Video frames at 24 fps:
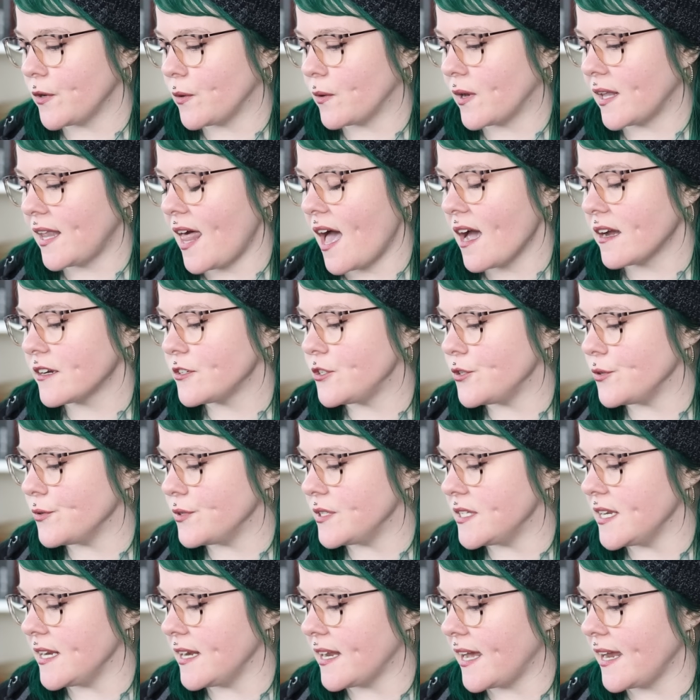o'clock
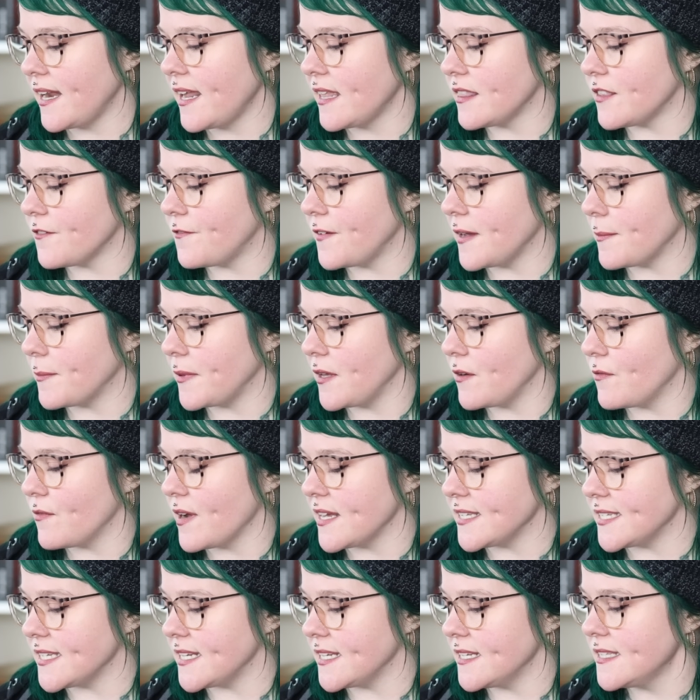Tuesday night at the family
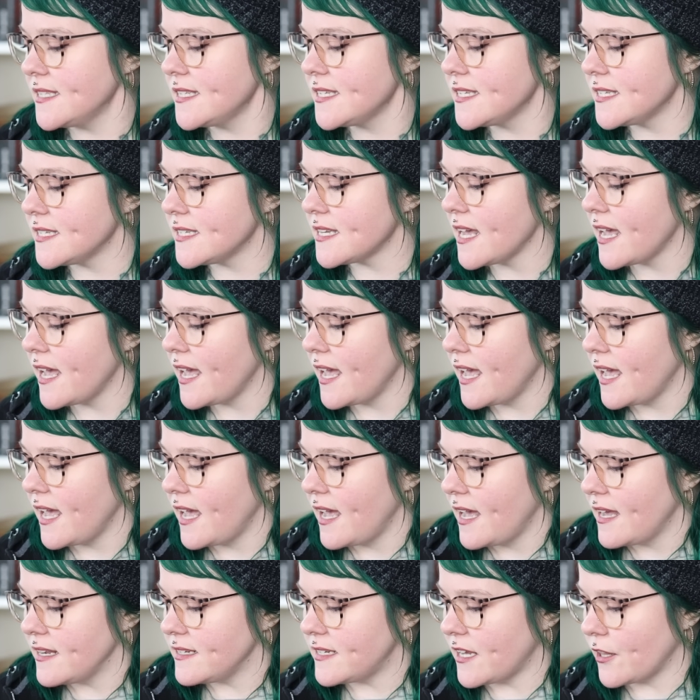residence.
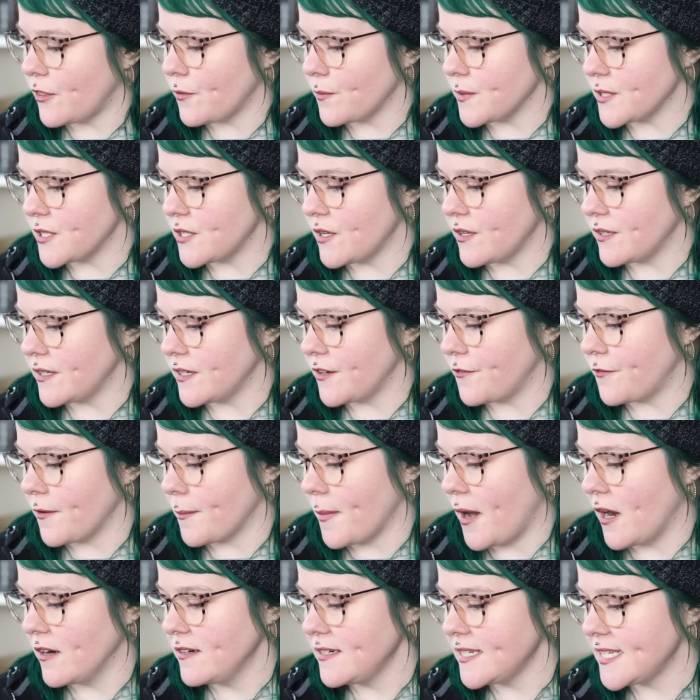Death resulted from
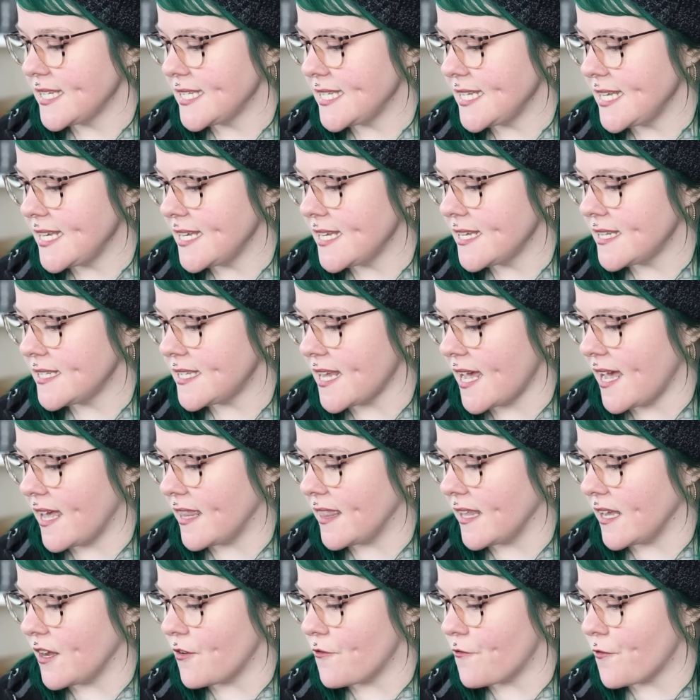heart disease
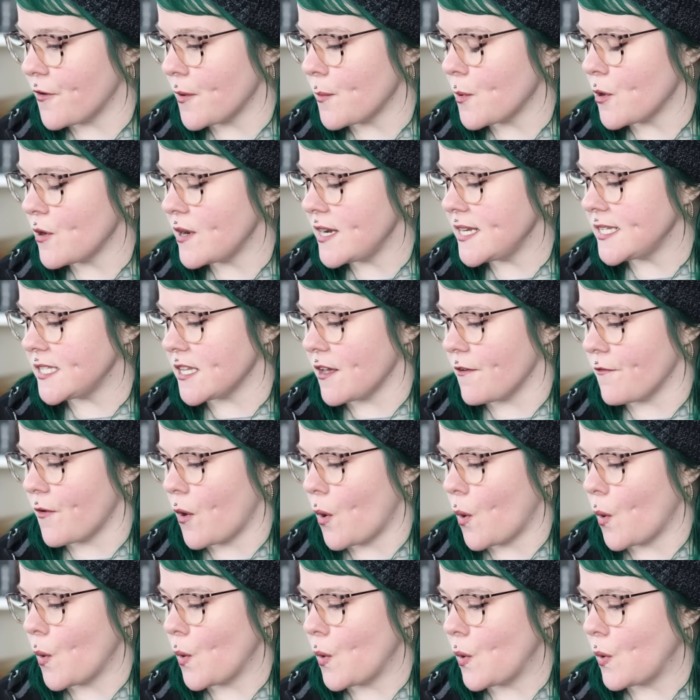and the infirmaries of
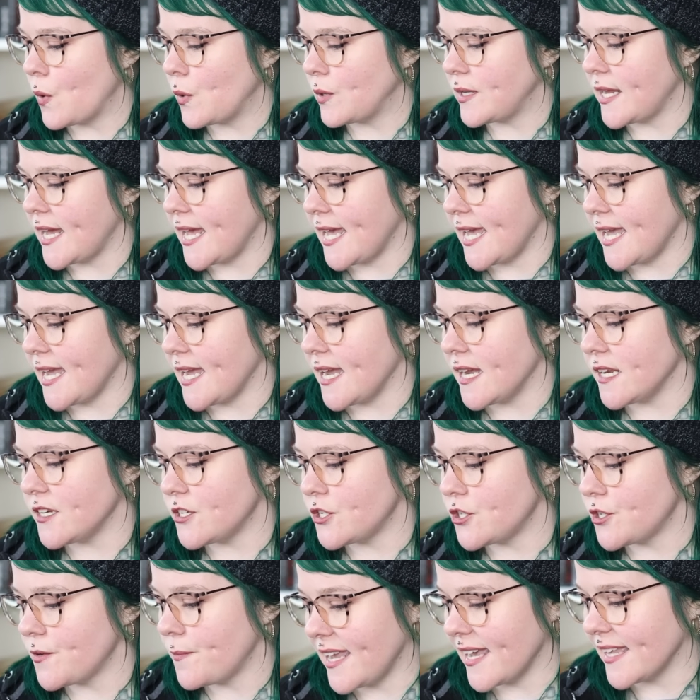old
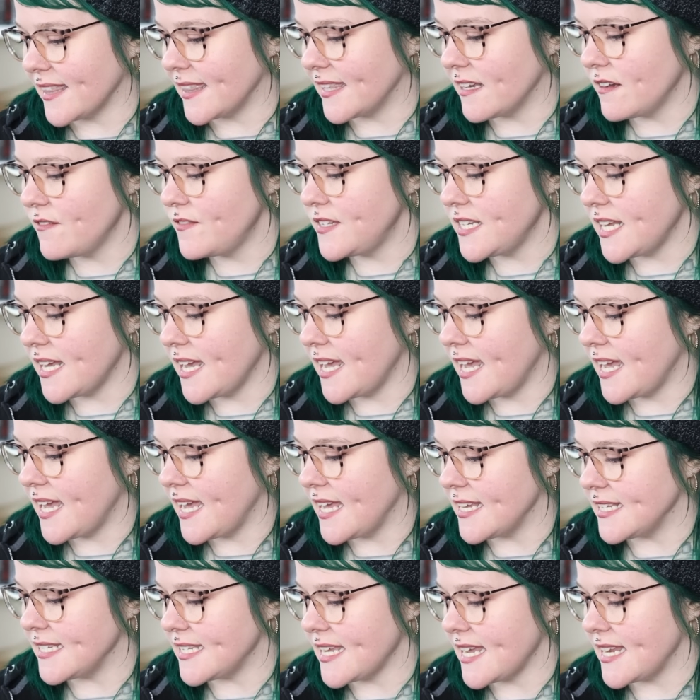age. He had lived
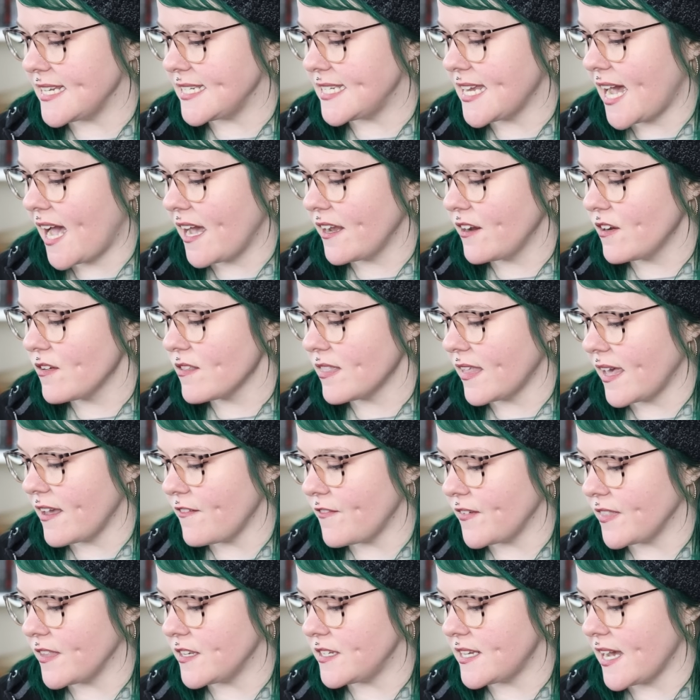his entire
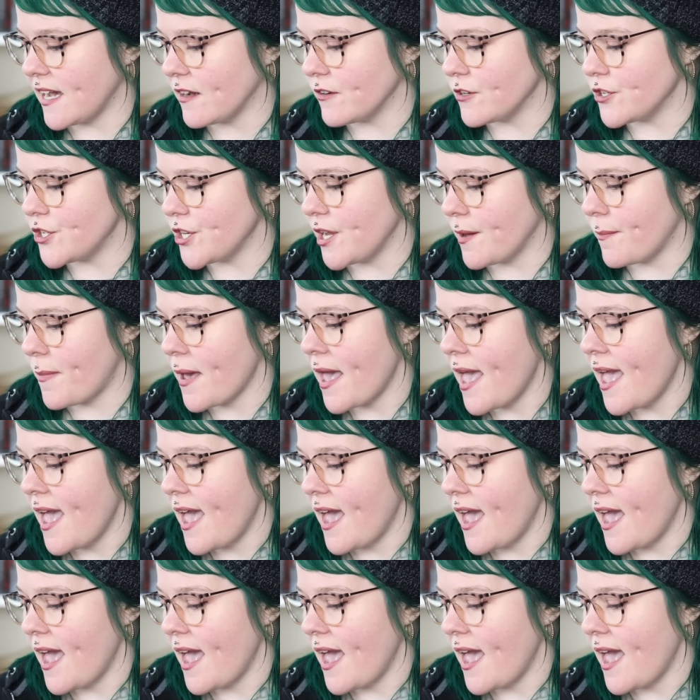life in the township